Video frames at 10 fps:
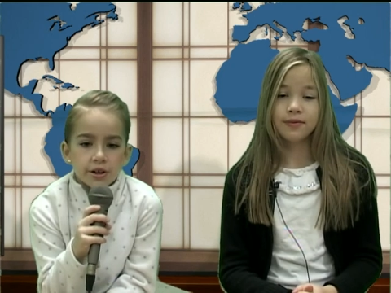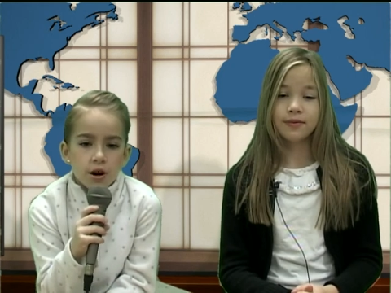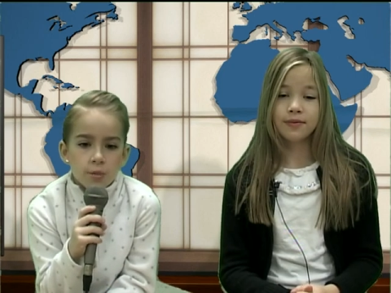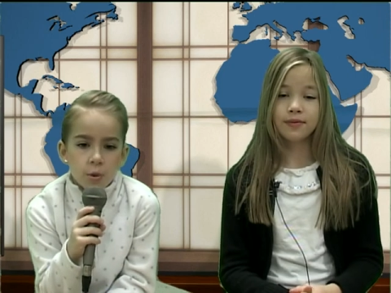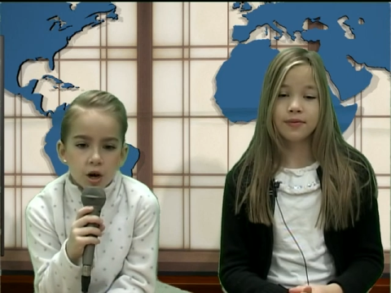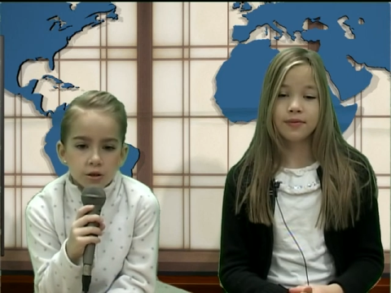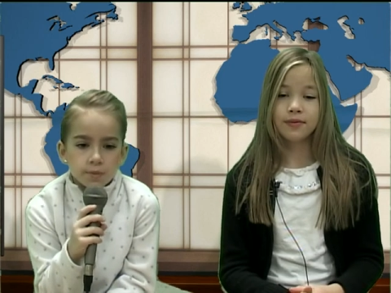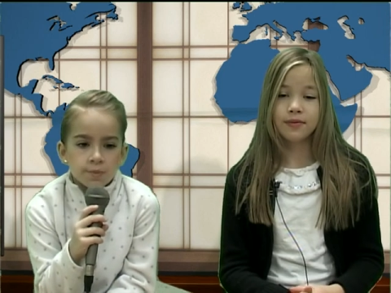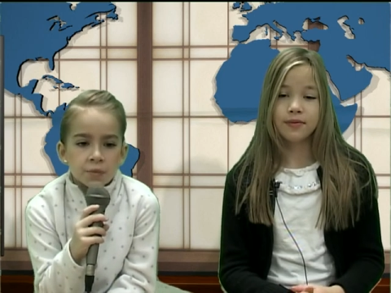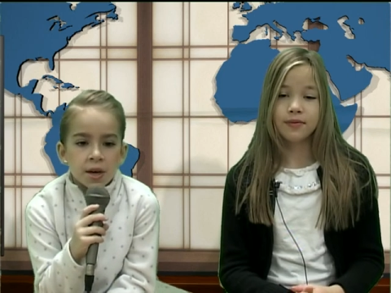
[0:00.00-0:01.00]
Speaker 1: on Mars.
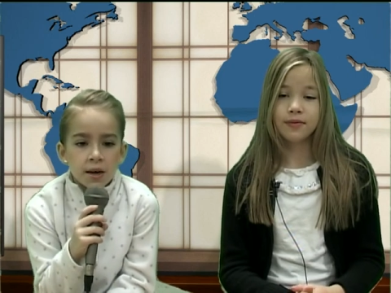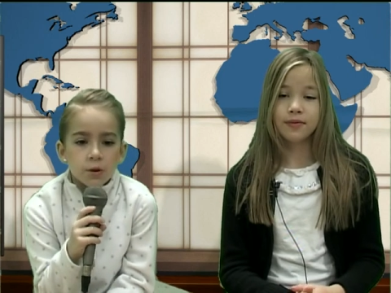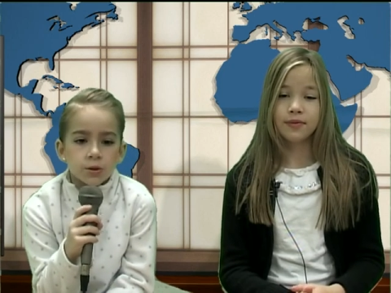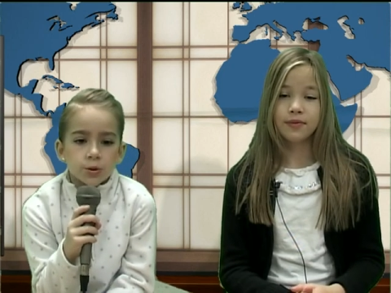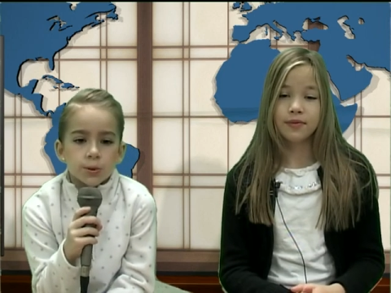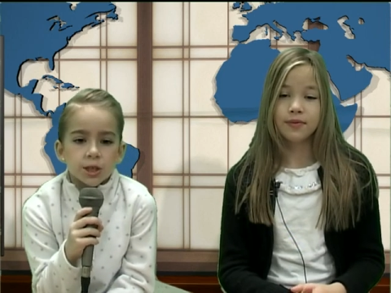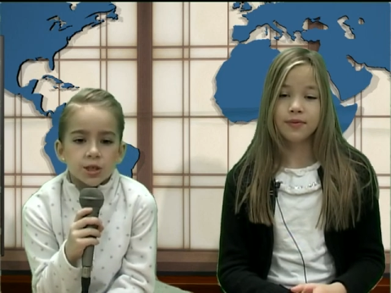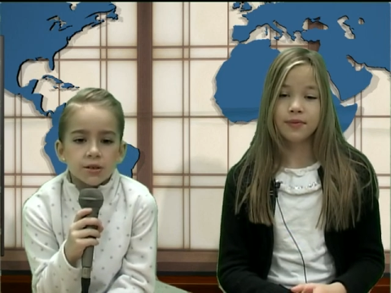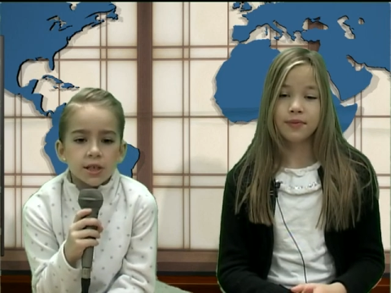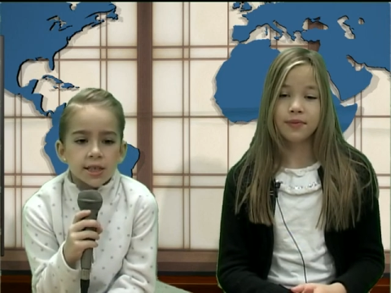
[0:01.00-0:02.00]
It was
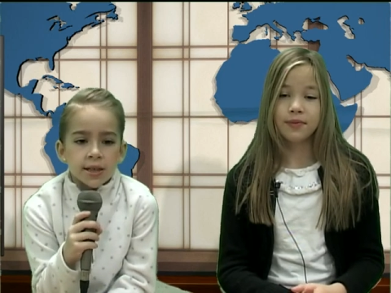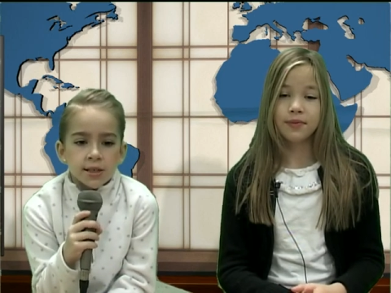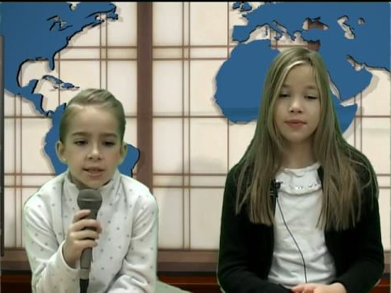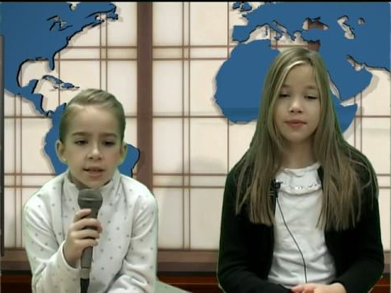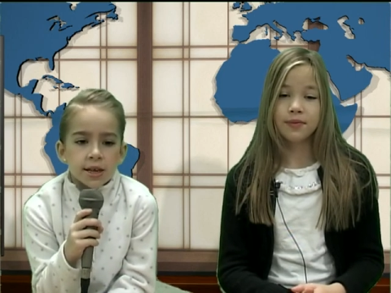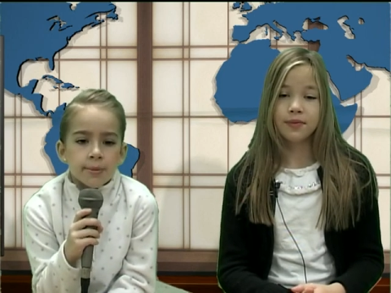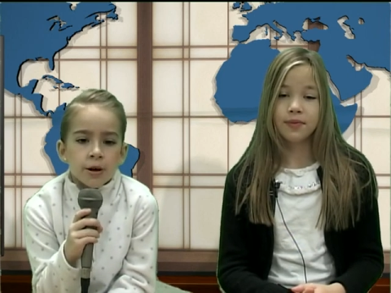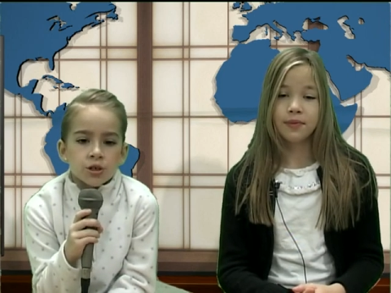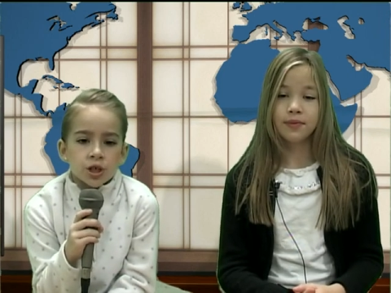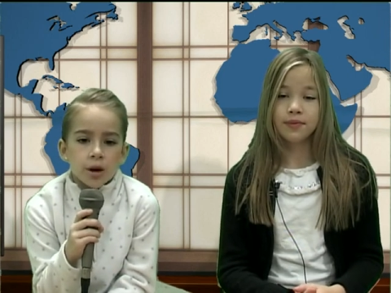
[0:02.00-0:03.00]
originally sent to study
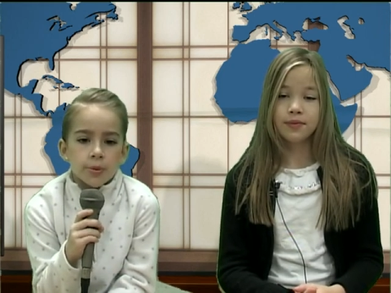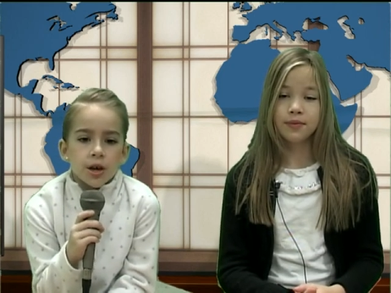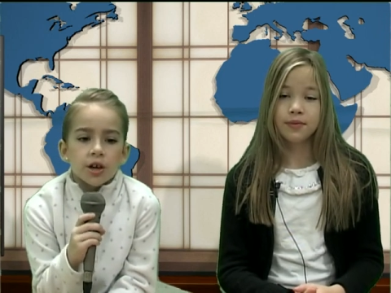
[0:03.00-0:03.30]
Mount Sharp.